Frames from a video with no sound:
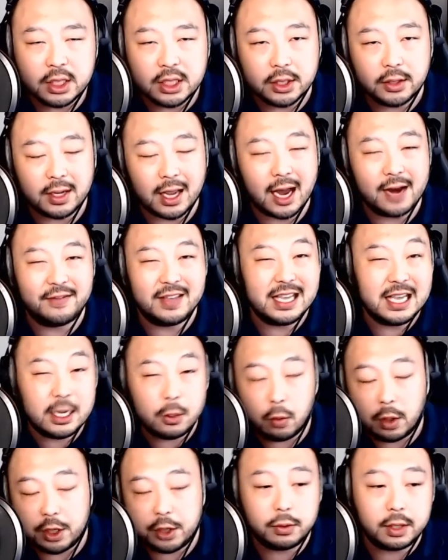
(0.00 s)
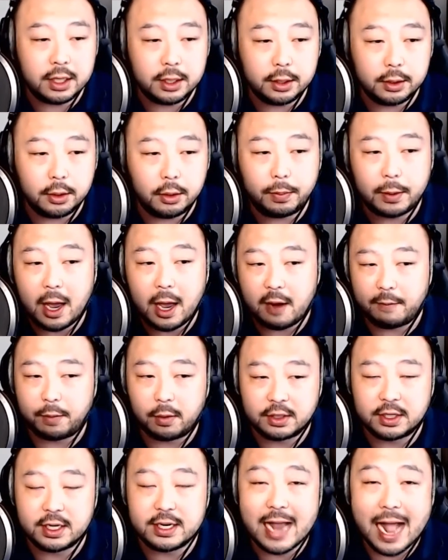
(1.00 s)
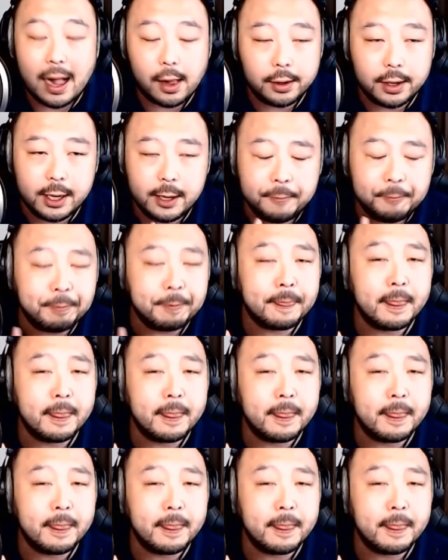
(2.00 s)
So they kind of eat what you kill kind of personality.